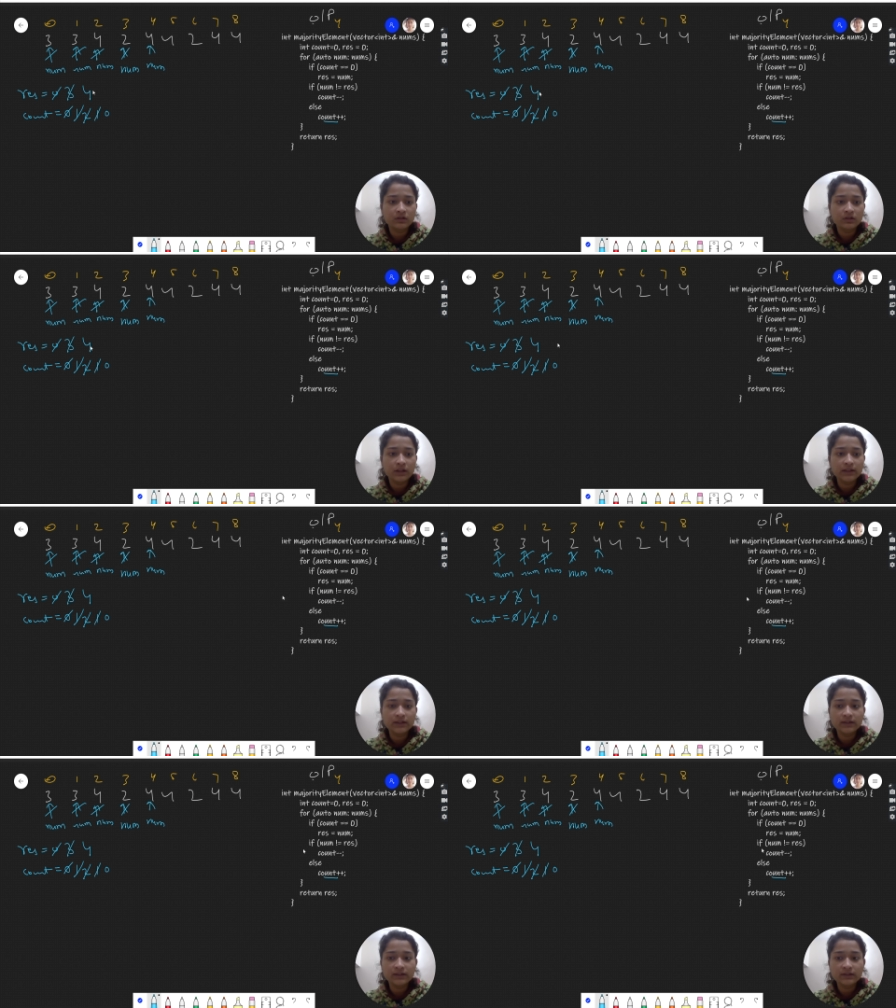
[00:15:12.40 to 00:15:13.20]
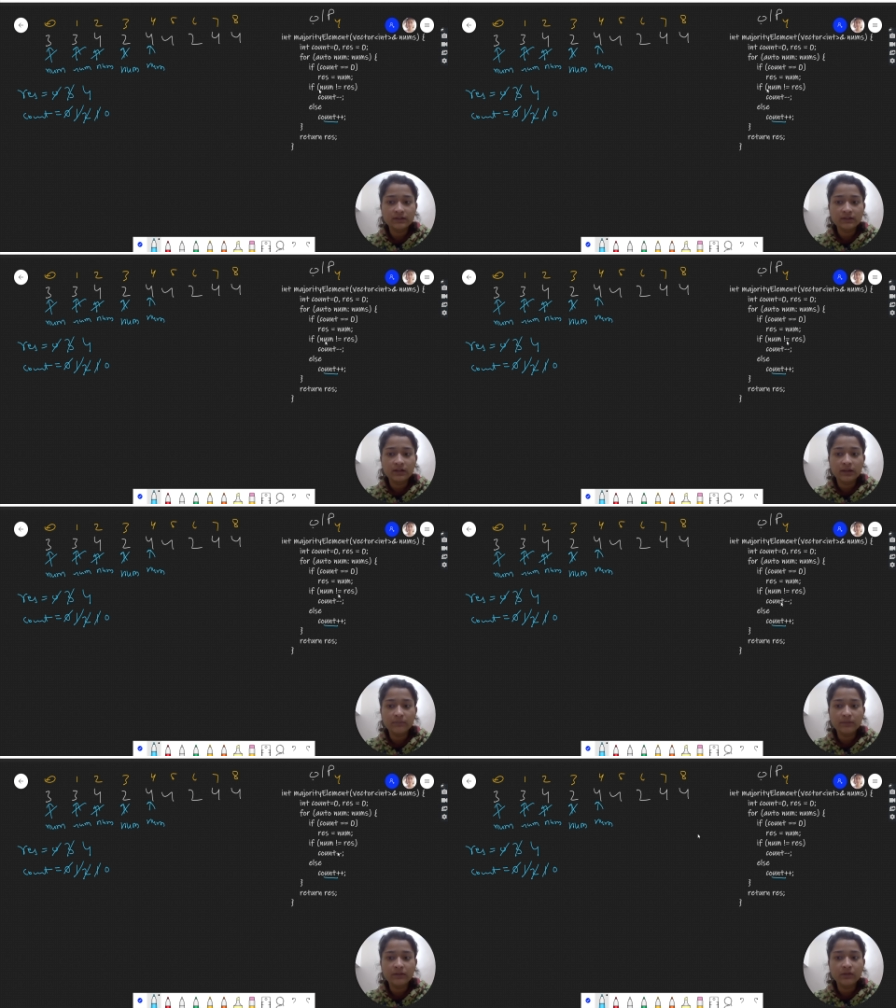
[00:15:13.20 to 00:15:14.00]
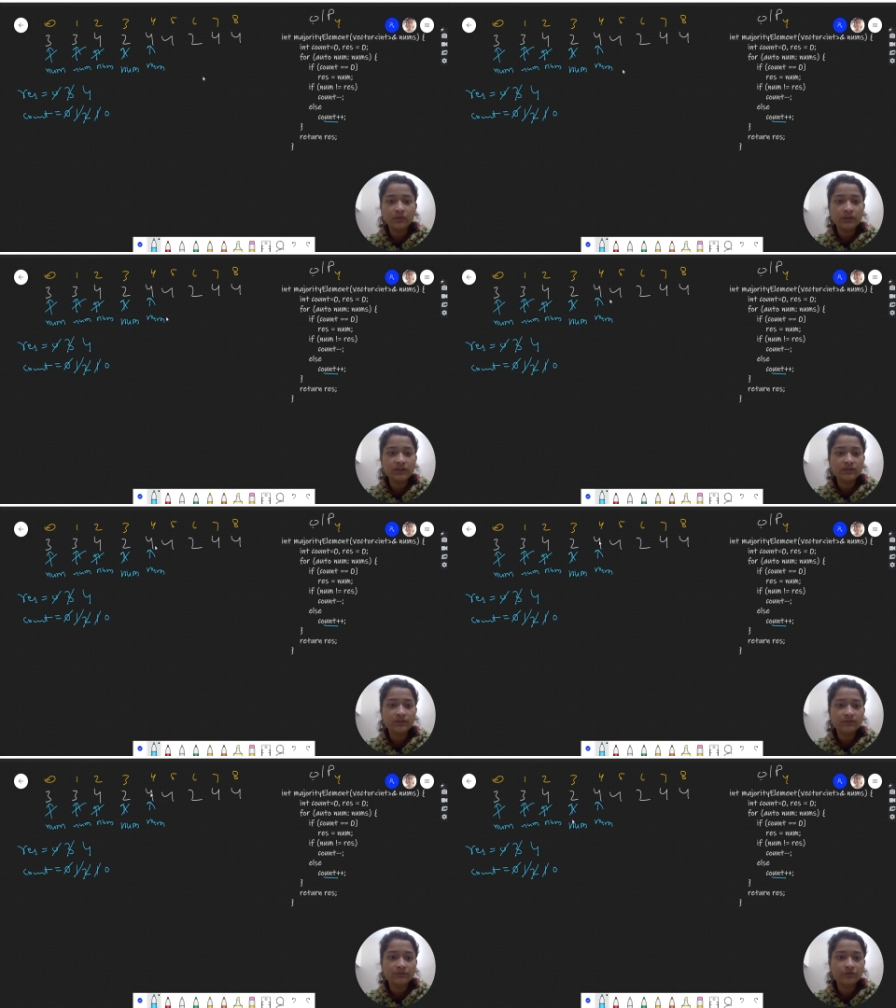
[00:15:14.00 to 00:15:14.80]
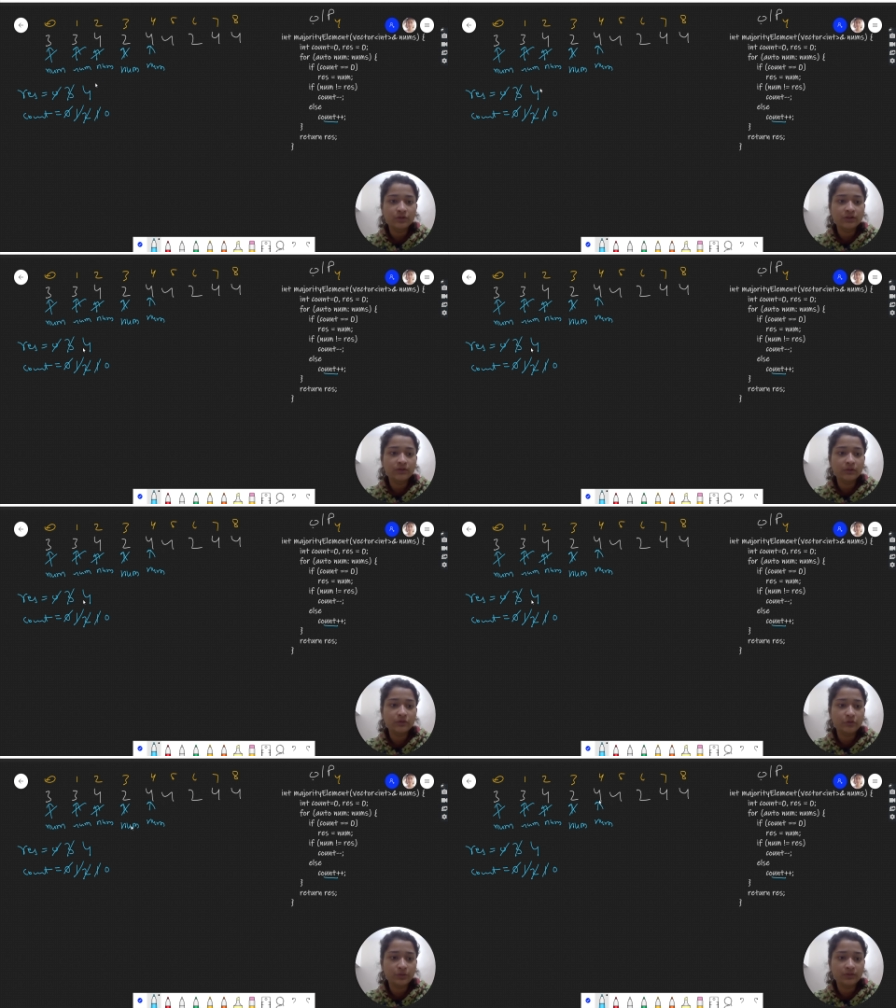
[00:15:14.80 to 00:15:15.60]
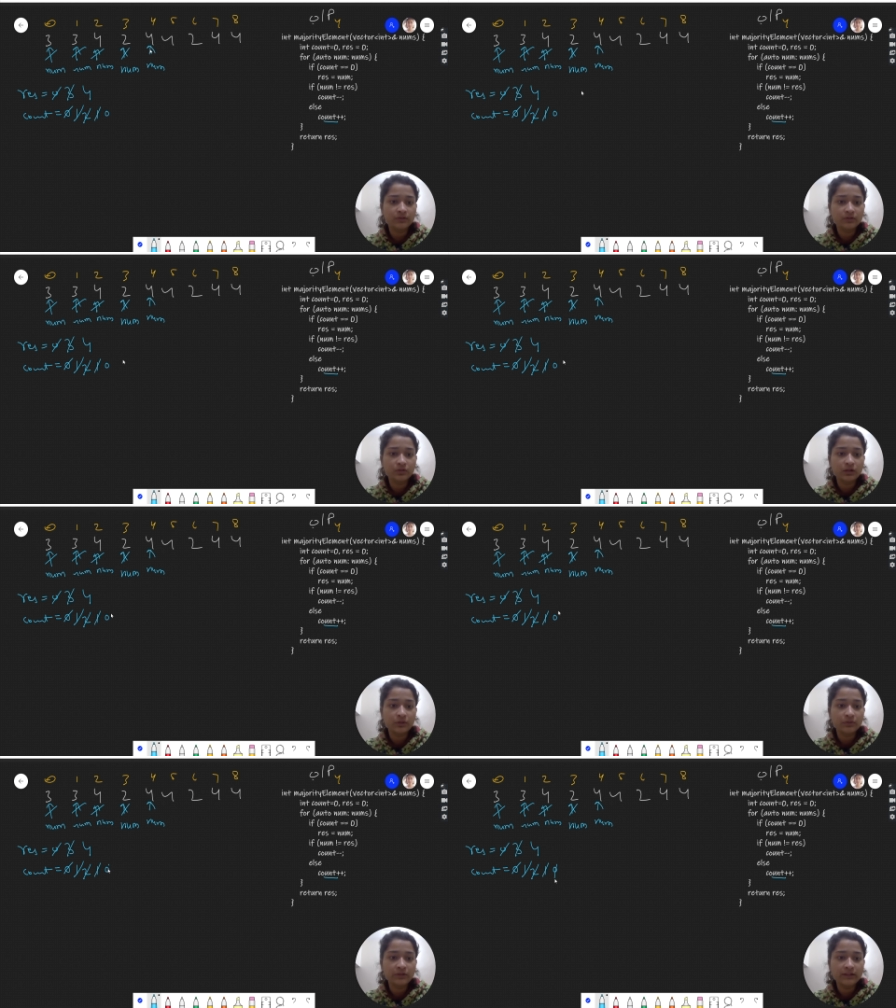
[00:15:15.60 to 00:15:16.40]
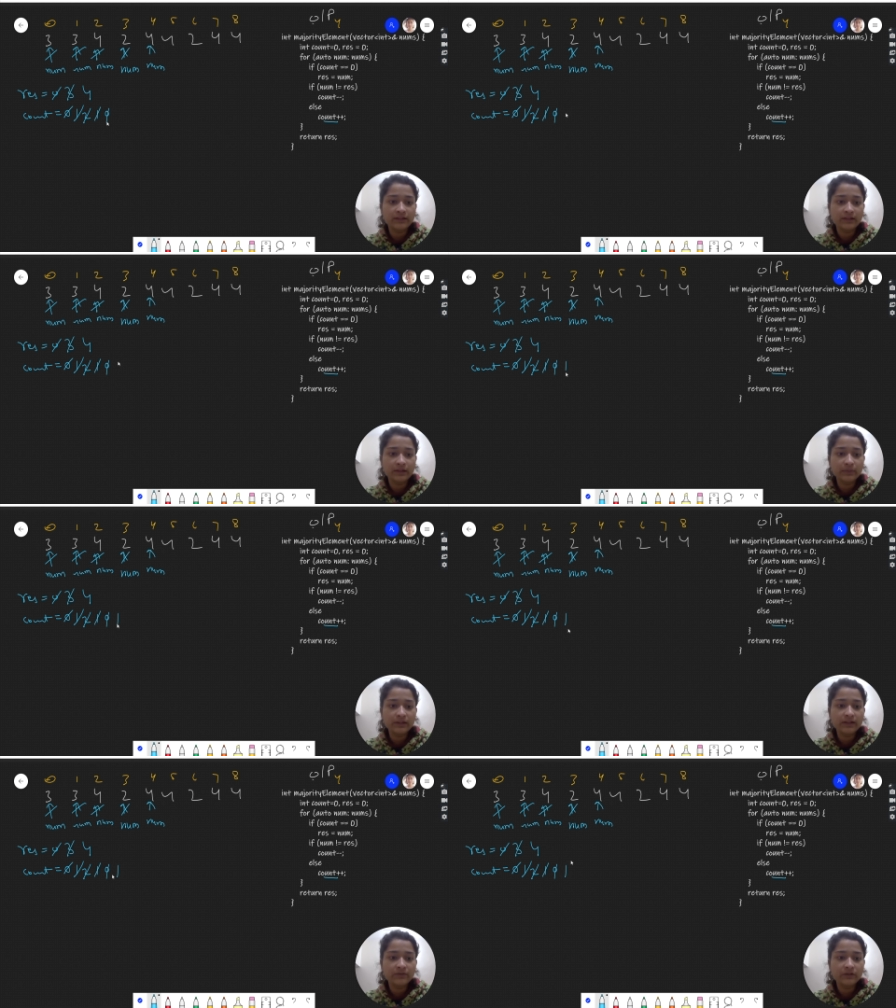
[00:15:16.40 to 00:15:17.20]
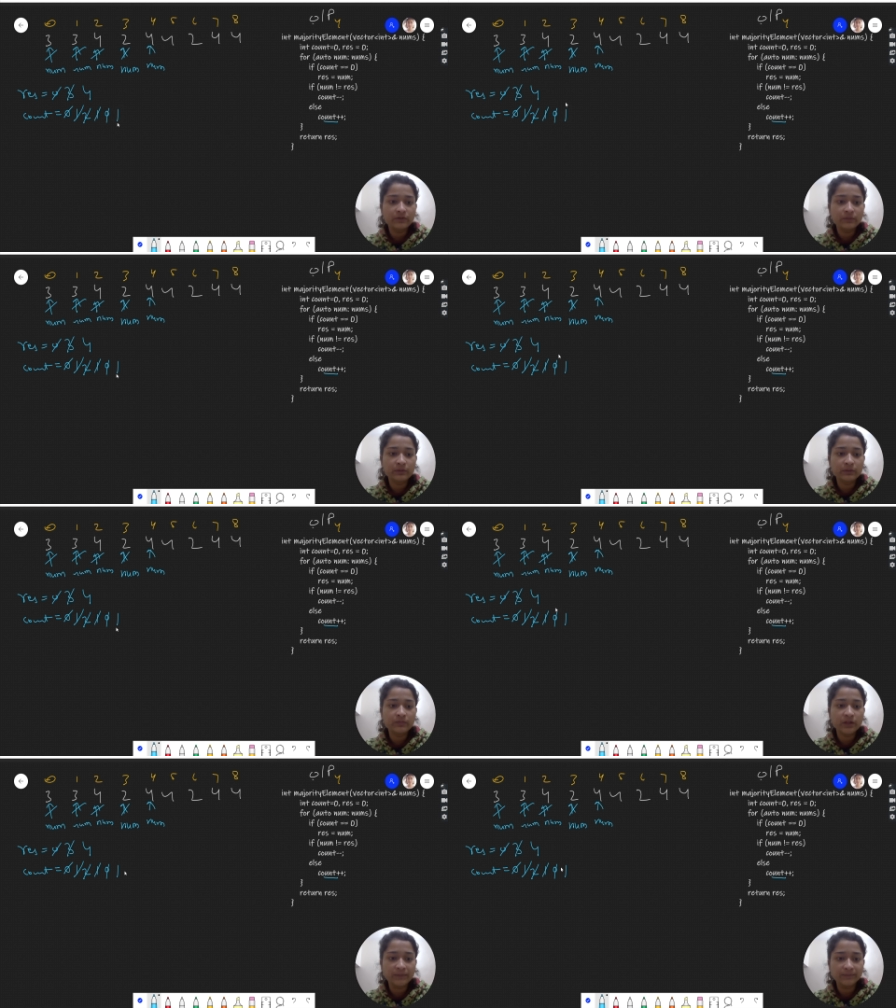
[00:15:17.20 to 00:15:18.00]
is num equal to res? 4 is equal to 4. So count will increment and it will become 1.